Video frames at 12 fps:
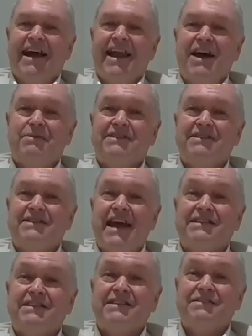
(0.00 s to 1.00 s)
And I would
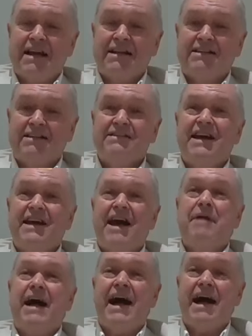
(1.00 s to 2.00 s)
say, as much as
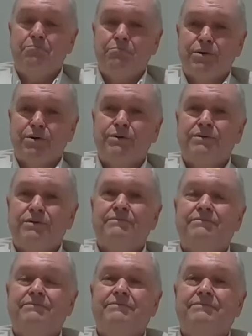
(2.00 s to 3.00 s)
I'm
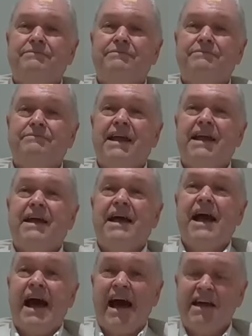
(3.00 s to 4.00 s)
humble,
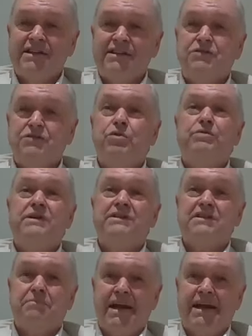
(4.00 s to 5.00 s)
others will
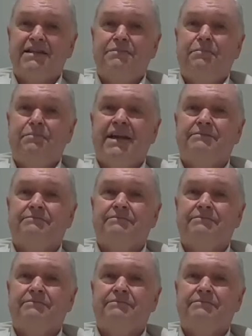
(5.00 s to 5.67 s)
respect me.